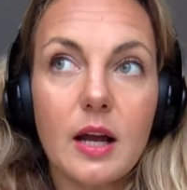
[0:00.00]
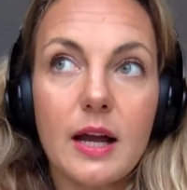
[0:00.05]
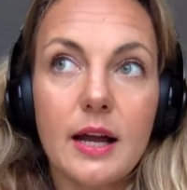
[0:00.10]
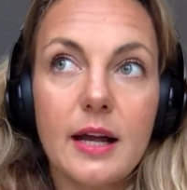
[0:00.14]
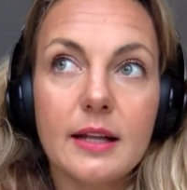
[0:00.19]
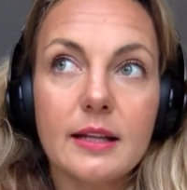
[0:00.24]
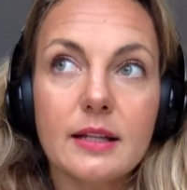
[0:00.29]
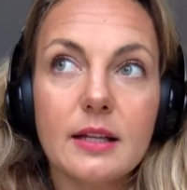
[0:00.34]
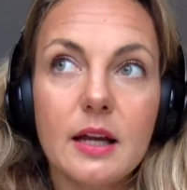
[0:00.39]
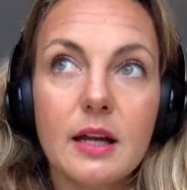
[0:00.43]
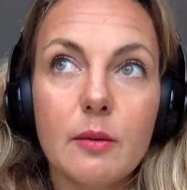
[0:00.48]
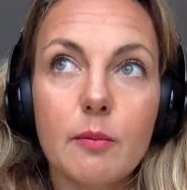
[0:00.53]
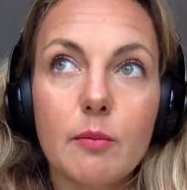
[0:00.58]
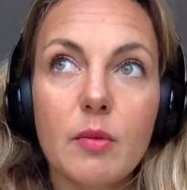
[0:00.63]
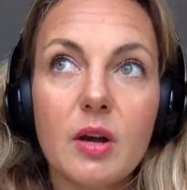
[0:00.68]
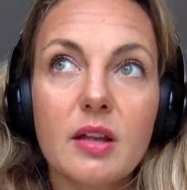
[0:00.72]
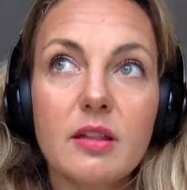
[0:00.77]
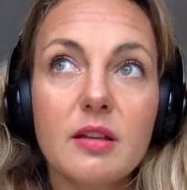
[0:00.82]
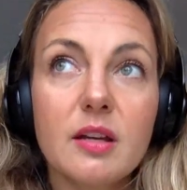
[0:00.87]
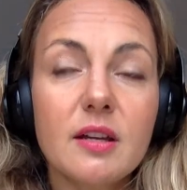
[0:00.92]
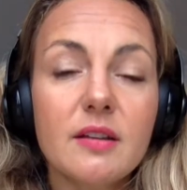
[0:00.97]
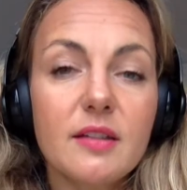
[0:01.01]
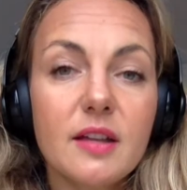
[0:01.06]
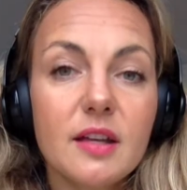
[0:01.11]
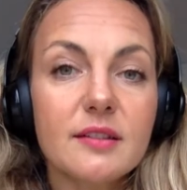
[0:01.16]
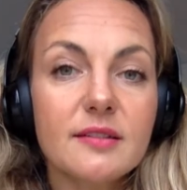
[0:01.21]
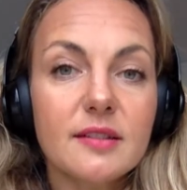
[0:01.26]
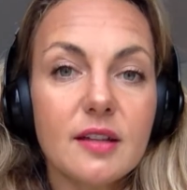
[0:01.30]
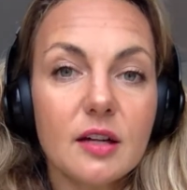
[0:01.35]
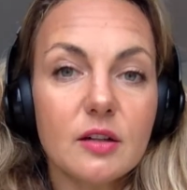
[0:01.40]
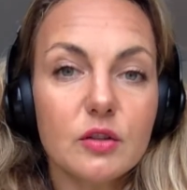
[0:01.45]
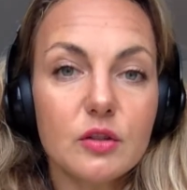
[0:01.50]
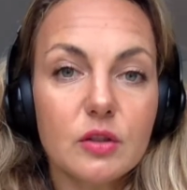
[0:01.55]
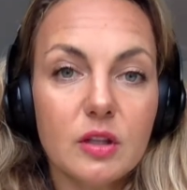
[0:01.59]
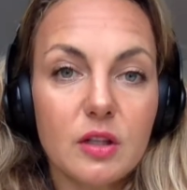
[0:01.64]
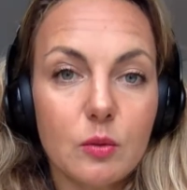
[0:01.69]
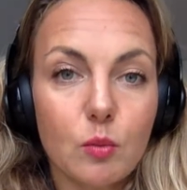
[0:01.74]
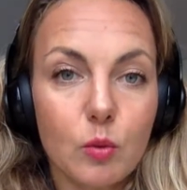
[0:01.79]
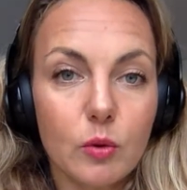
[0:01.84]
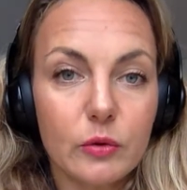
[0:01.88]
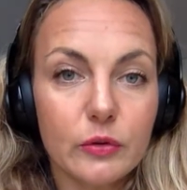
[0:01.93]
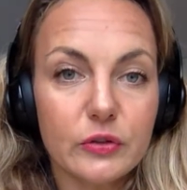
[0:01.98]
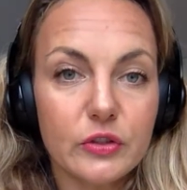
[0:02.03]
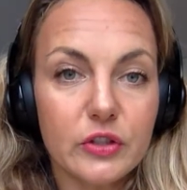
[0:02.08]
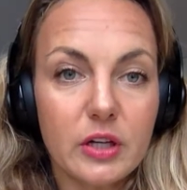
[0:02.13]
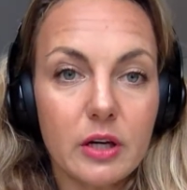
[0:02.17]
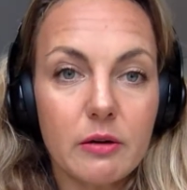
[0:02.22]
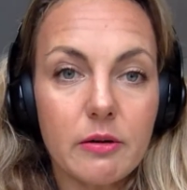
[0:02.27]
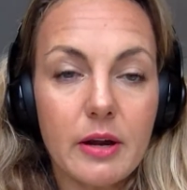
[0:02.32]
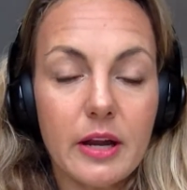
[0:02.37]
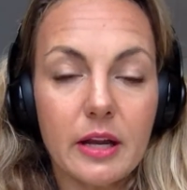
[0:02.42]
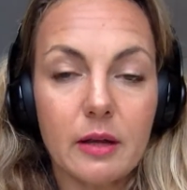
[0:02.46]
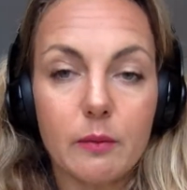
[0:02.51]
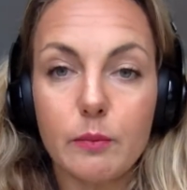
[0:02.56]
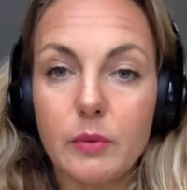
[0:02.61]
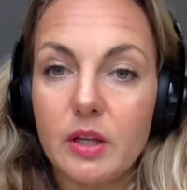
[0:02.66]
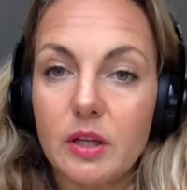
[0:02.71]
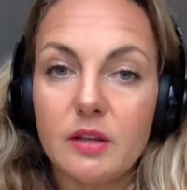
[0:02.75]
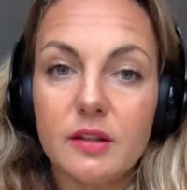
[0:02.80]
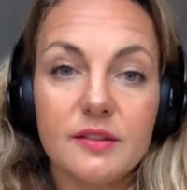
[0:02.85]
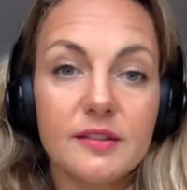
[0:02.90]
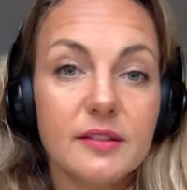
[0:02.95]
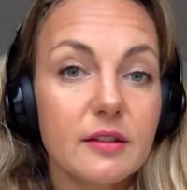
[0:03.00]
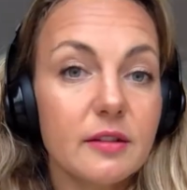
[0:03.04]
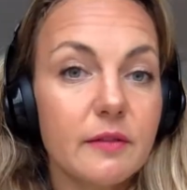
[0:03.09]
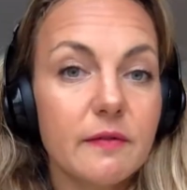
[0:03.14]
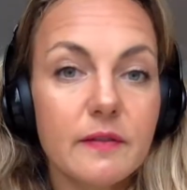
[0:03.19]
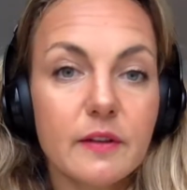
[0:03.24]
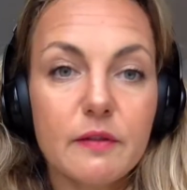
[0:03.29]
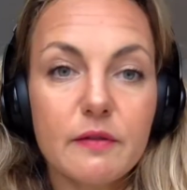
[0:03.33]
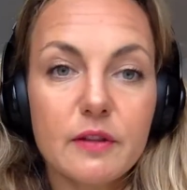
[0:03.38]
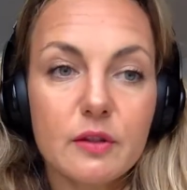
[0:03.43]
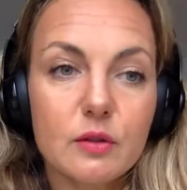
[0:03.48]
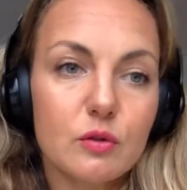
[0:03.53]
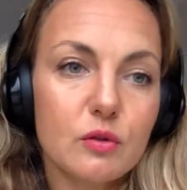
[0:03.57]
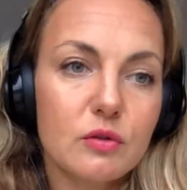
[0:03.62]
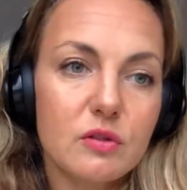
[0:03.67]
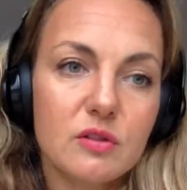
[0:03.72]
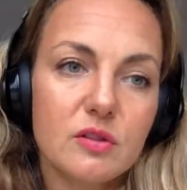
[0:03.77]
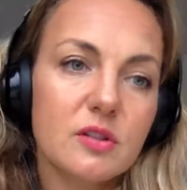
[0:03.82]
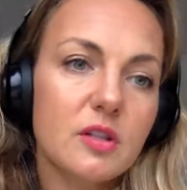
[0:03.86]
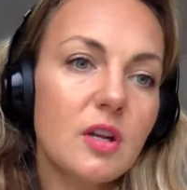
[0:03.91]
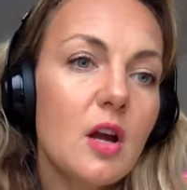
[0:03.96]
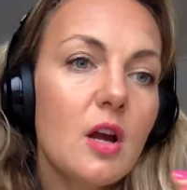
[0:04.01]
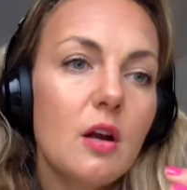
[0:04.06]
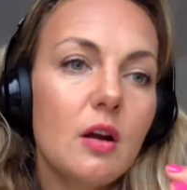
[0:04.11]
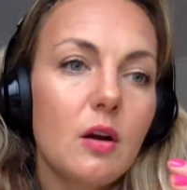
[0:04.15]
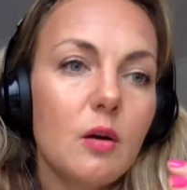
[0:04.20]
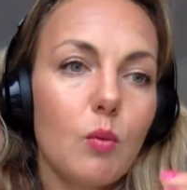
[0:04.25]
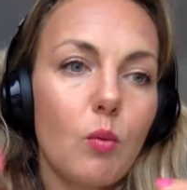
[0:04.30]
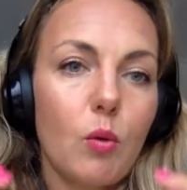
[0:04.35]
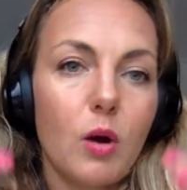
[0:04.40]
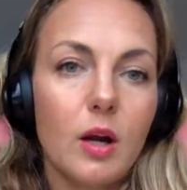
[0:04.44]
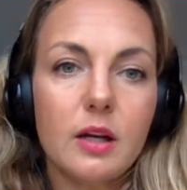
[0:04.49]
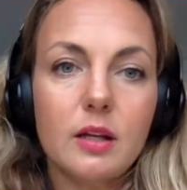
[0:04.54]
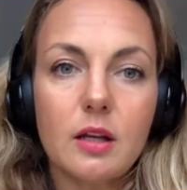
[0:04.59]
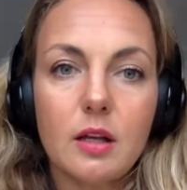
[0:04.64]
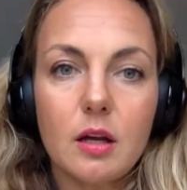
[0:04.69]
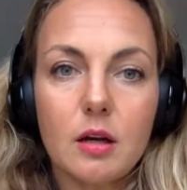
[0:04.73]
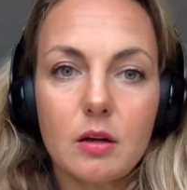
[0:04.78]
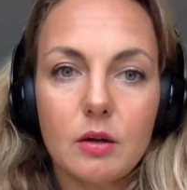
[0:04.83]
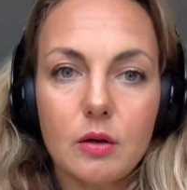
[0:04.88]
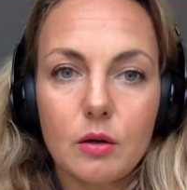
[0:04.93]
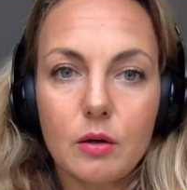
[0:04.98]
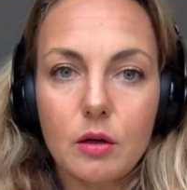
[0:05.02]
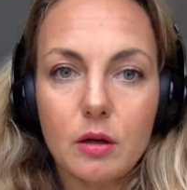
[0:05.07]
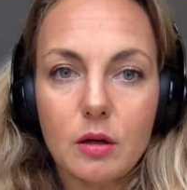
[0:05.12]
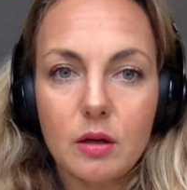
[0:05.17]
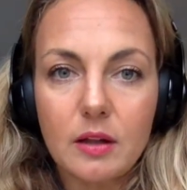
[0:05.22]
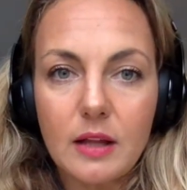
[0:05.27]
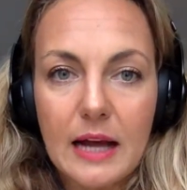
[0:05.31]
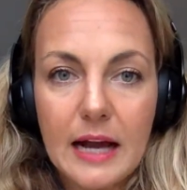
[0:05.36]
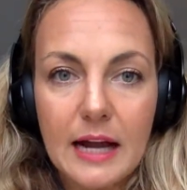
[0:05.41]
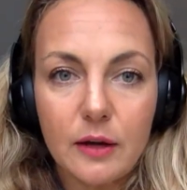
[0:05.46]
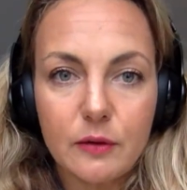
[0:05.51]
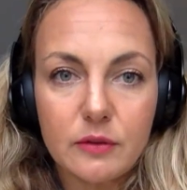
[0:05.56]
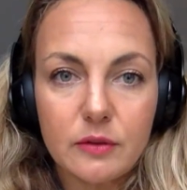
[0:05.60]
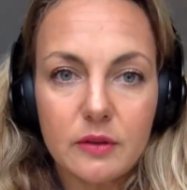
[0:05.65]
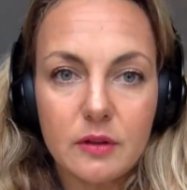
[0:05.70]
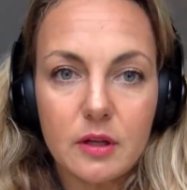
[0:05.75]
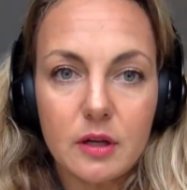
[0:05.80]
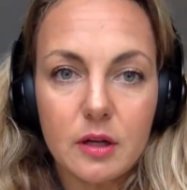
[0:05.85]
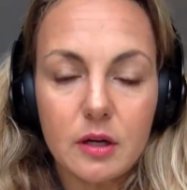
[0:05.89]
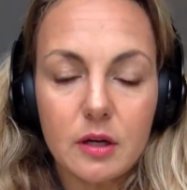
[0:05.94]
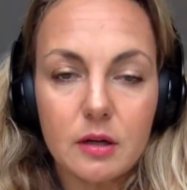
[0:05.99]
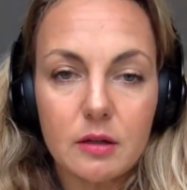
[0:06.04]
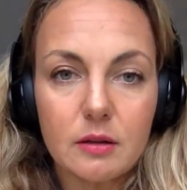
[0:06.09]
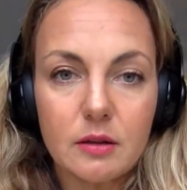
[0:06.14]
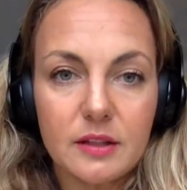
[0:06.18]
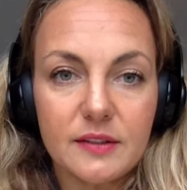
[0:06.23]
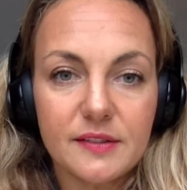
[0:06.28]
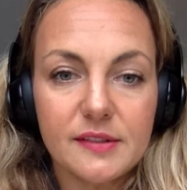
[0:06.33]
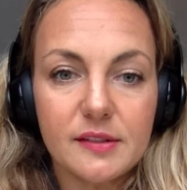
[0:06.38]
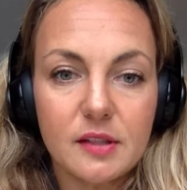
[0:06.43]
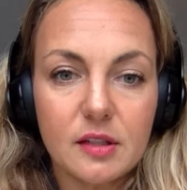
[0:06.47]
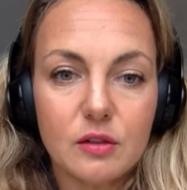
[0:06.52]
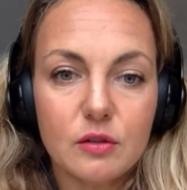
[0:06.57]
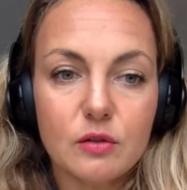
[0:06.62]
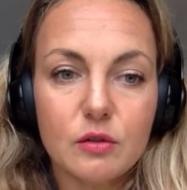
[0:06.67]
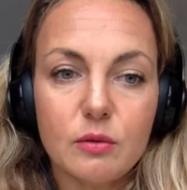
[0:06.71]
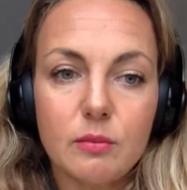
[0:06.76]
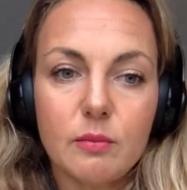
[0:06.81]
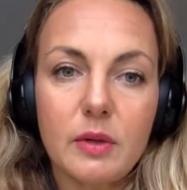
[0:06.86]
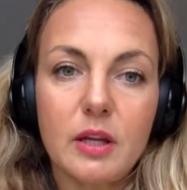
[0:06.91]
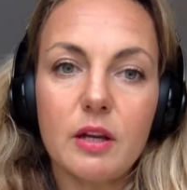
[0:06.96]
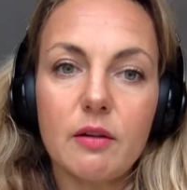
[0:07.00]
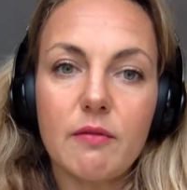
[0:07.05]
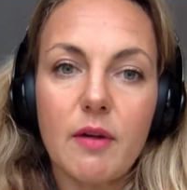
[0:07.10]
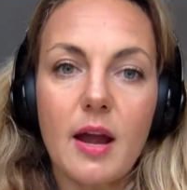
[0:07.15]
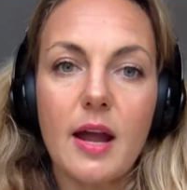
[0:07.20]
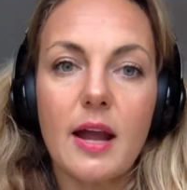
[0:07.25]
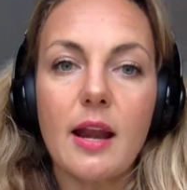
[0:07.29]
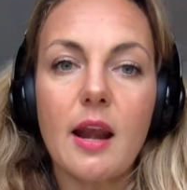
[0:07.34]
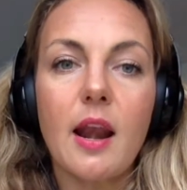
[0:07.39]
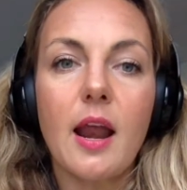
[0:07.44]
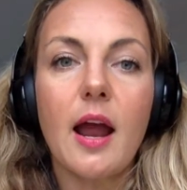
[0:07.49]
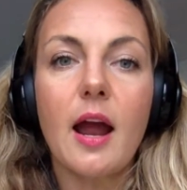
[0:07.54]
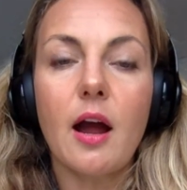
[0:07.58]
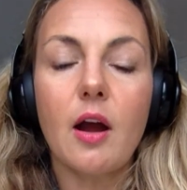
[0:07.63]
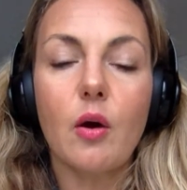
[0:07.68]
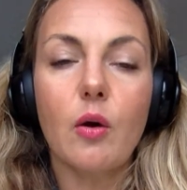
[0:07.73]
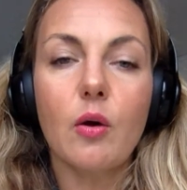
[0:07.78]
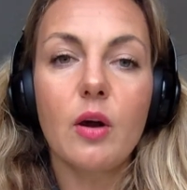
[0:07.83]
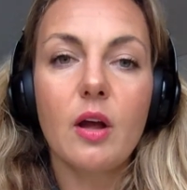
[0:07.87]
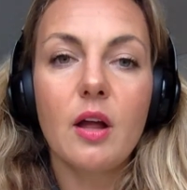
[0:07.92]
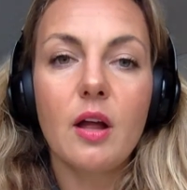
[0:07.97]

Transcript: And I think that's actually worth sharing, because even if there's just one young girl out there listening to me right now,